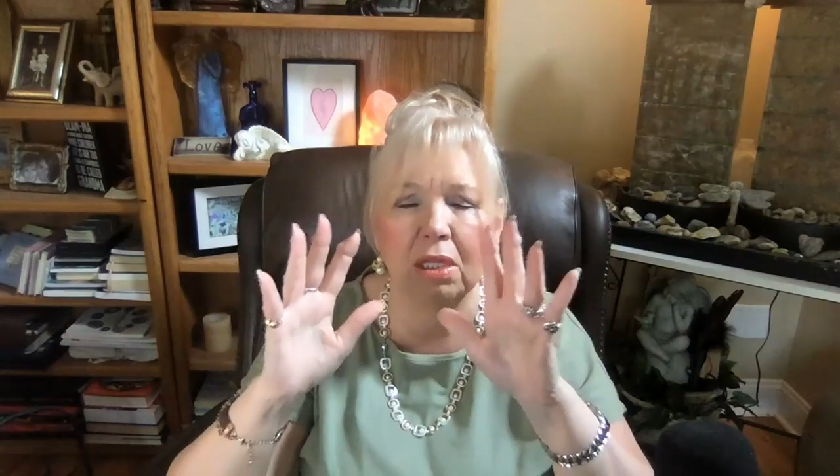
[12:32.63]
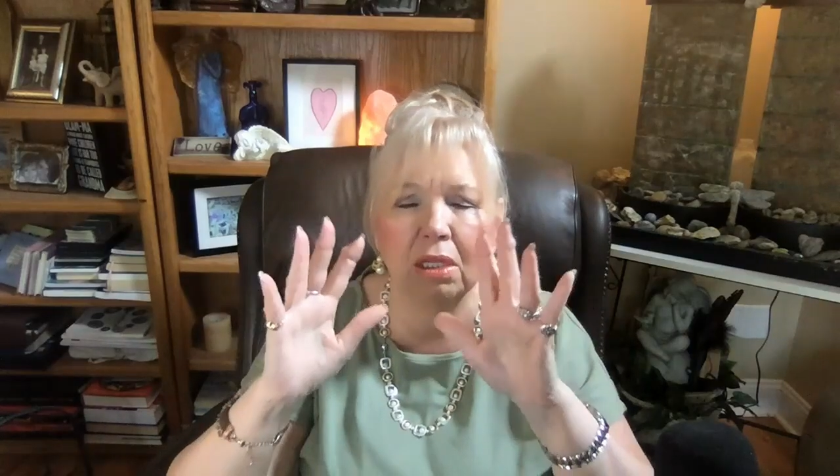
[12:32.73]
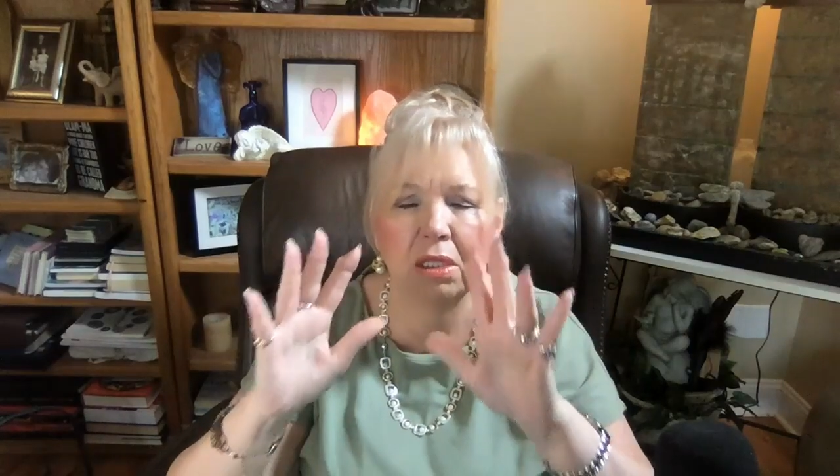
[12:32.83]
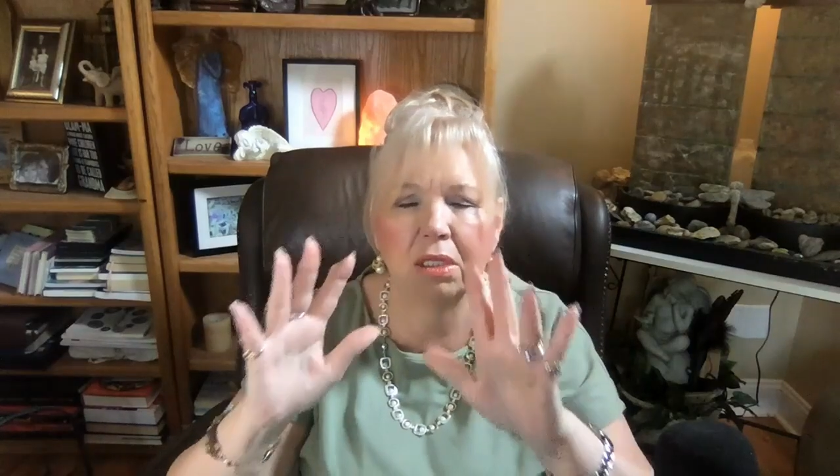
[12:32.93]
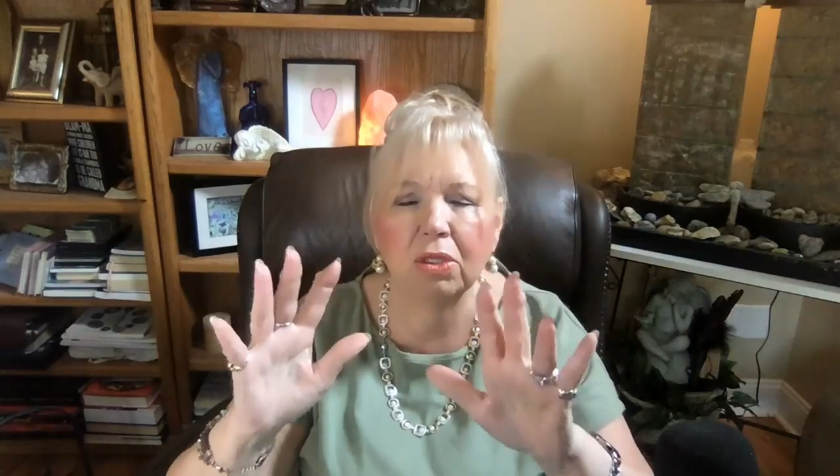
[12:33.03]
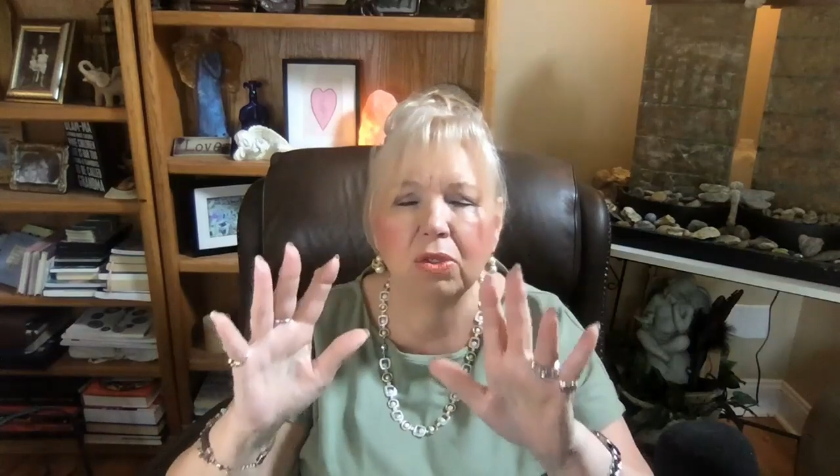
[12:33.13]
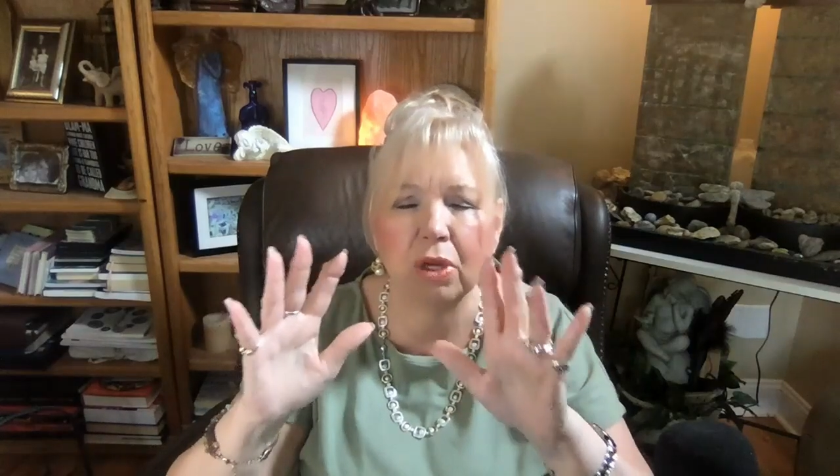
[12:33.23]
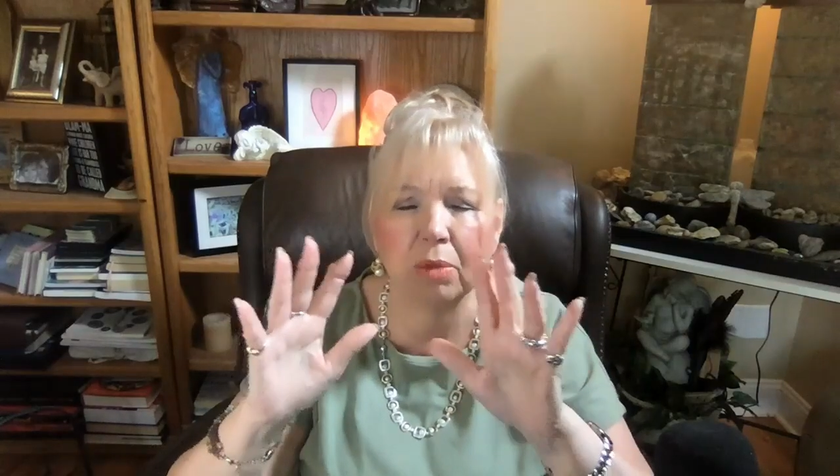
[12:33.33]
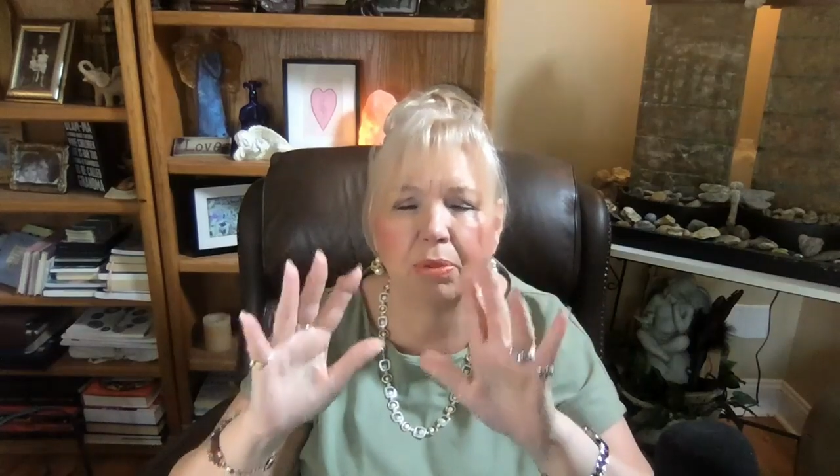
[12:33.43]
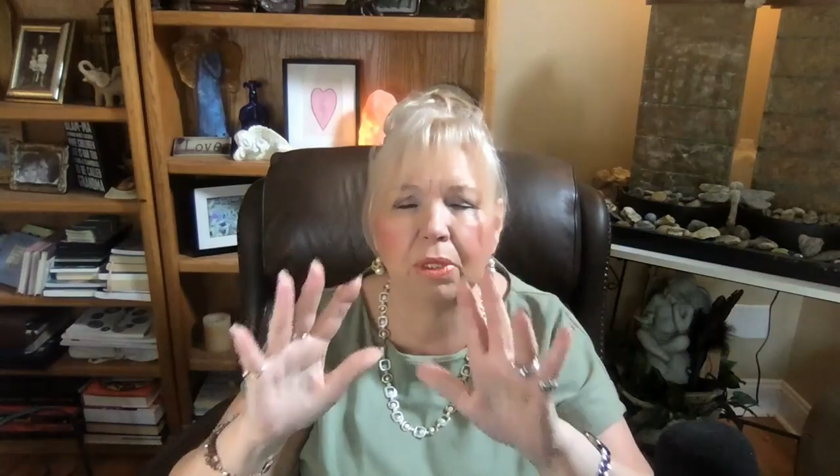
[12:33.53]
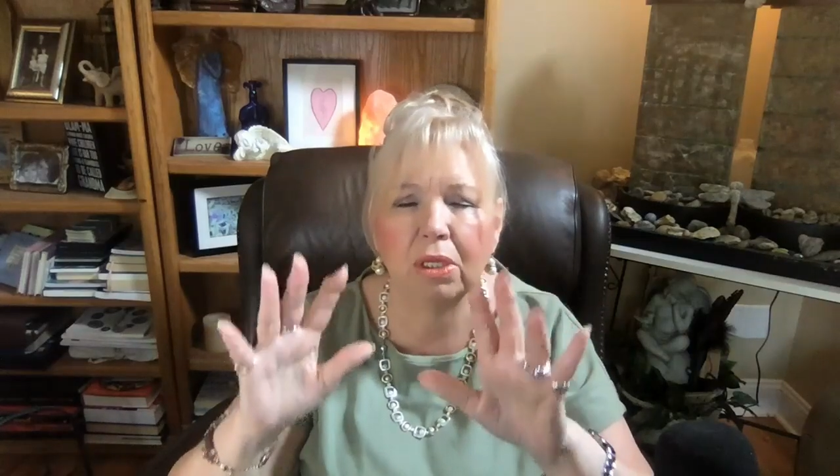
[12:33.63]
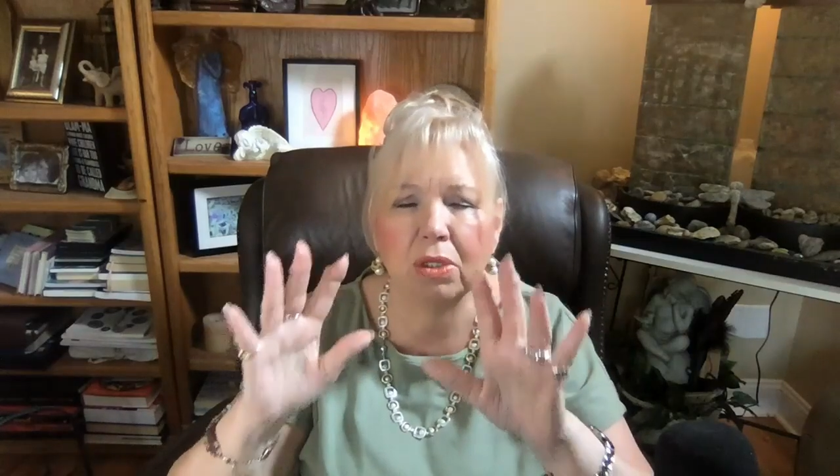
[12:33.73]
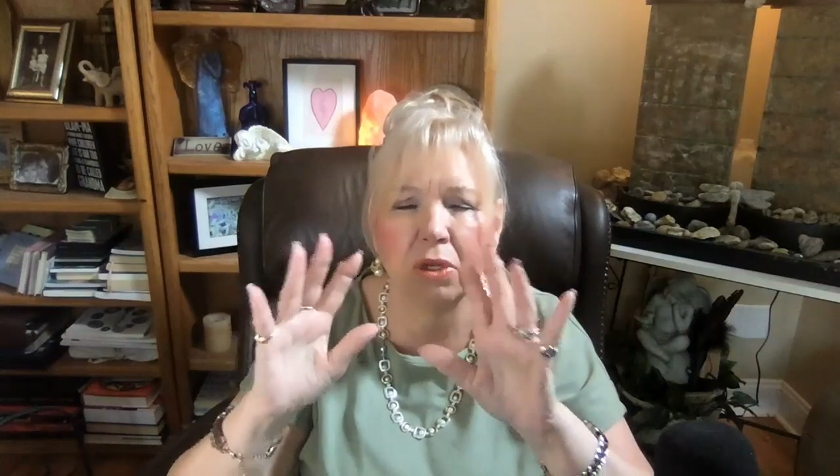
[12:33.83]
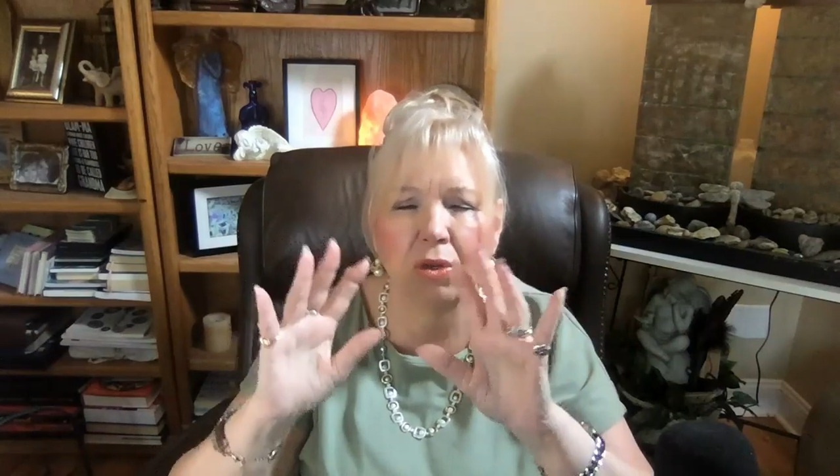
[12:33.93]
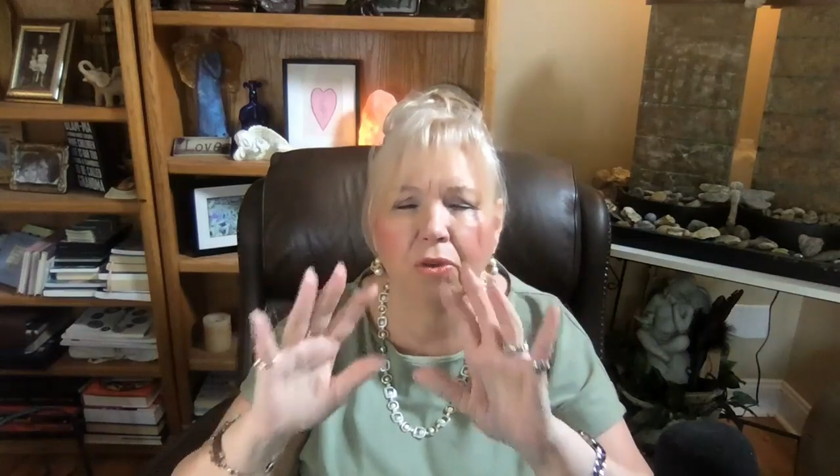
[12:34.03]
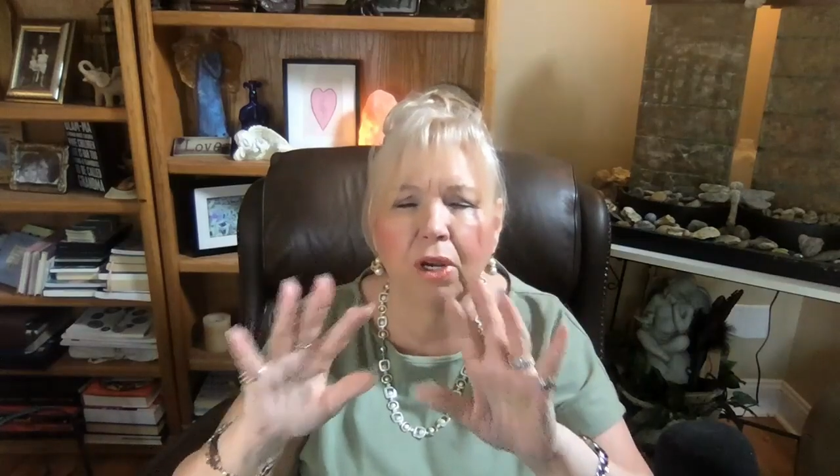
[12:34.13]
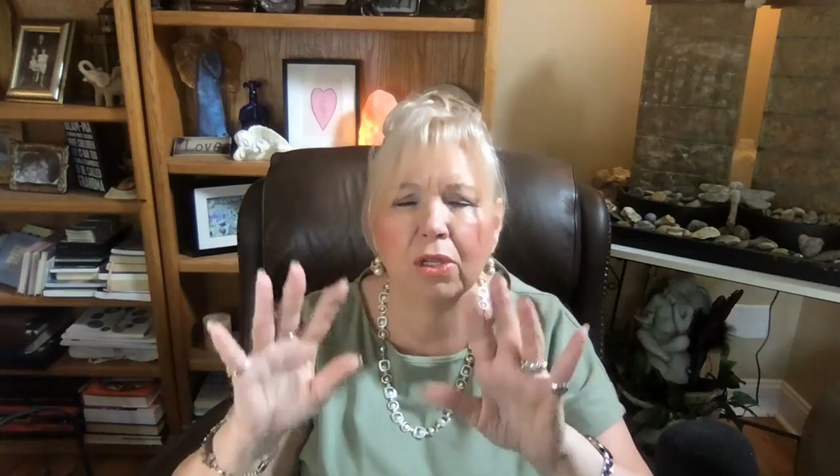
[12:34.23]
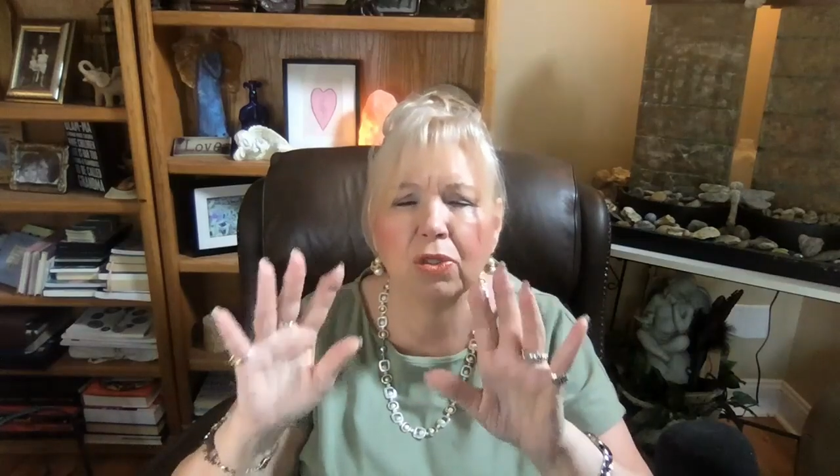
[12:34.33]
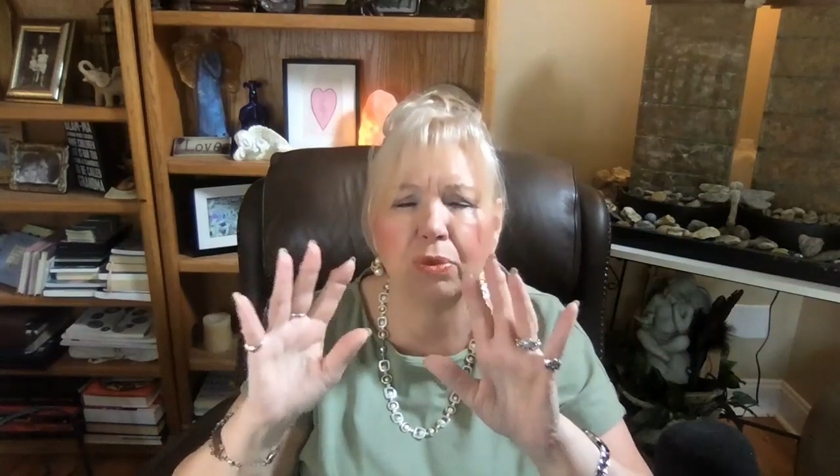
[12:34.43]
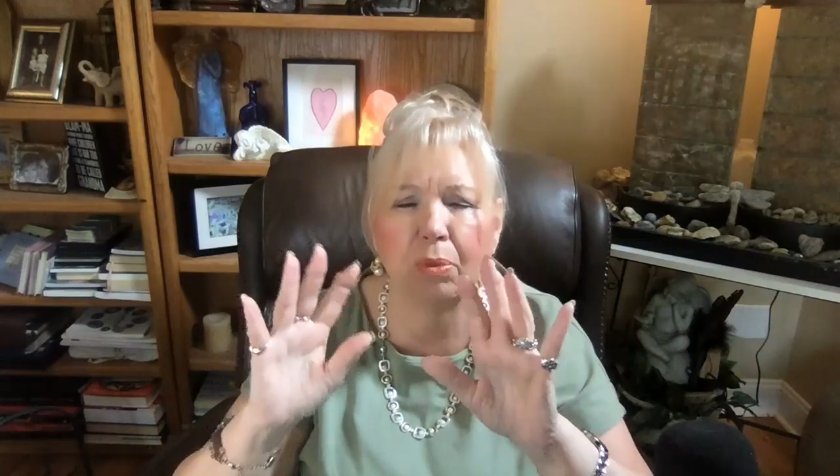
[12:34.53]
listening to our pleas, our
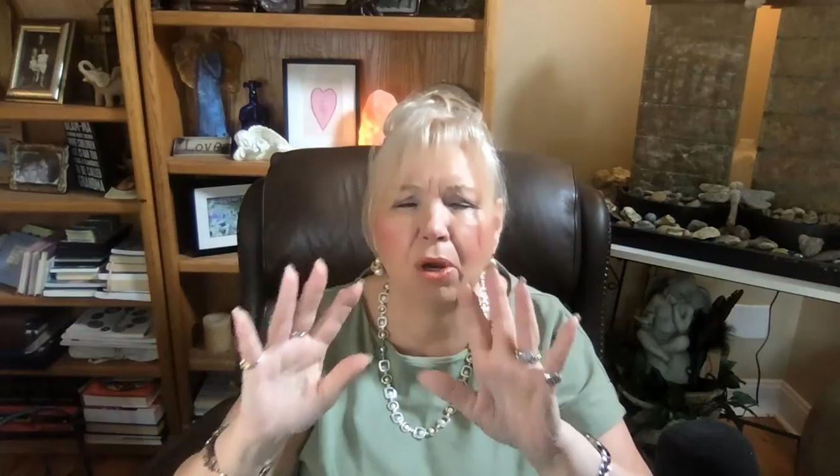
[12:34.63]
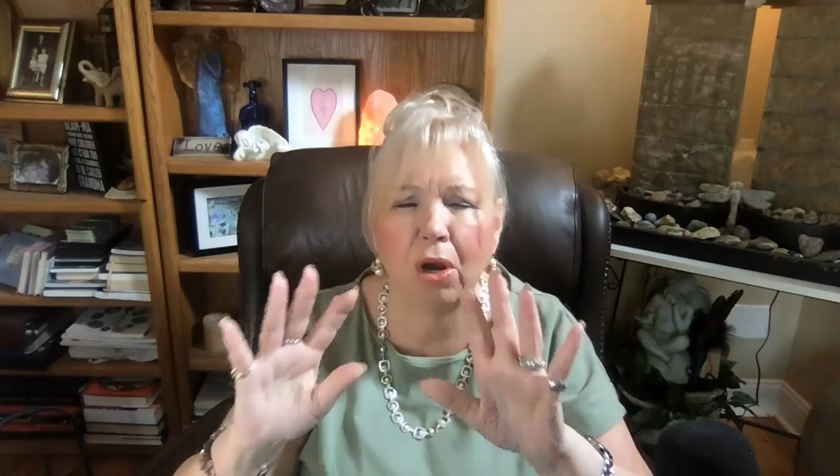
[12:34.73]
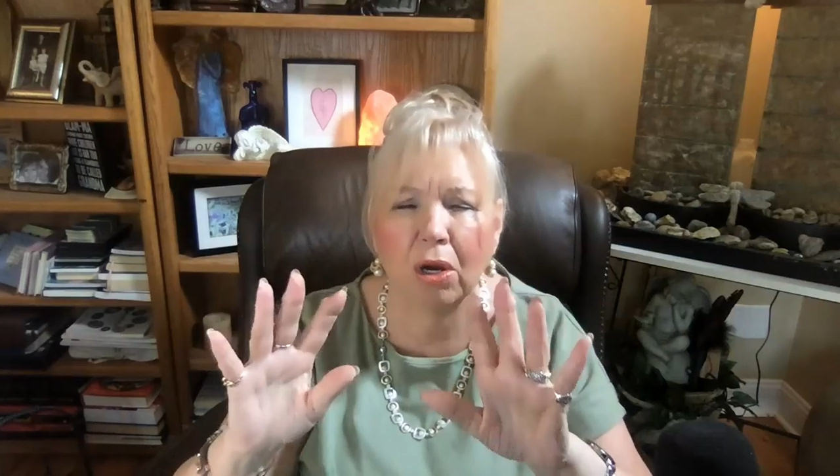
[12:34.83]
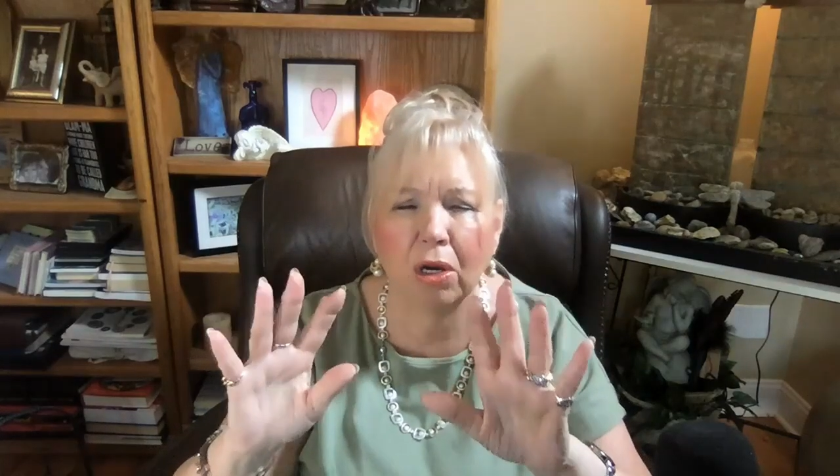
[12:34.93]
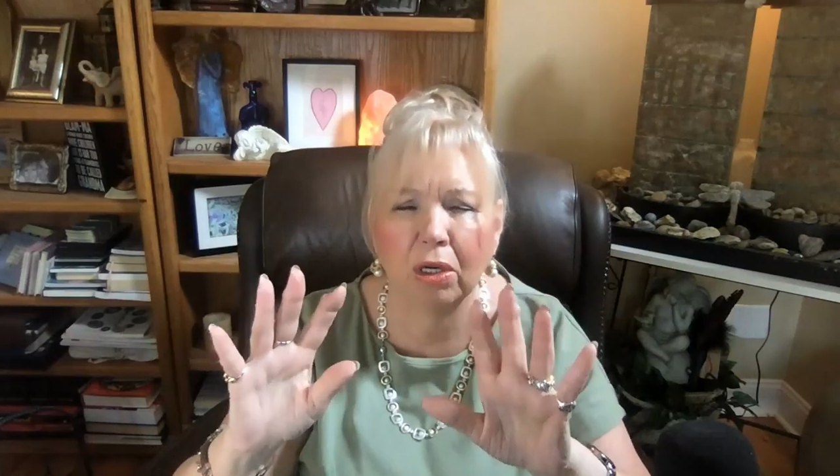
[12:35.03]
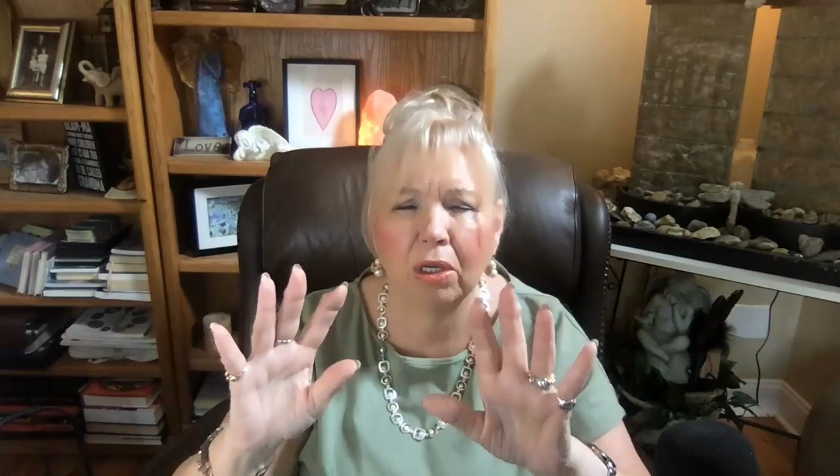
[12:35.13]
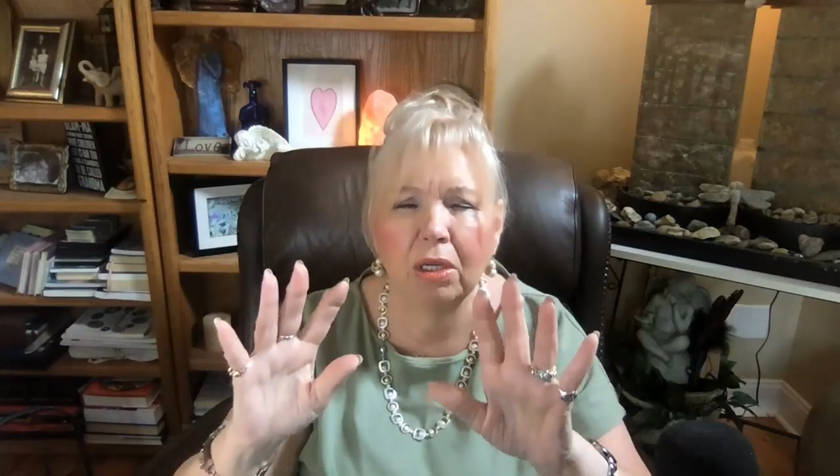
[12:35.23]
cries from our heart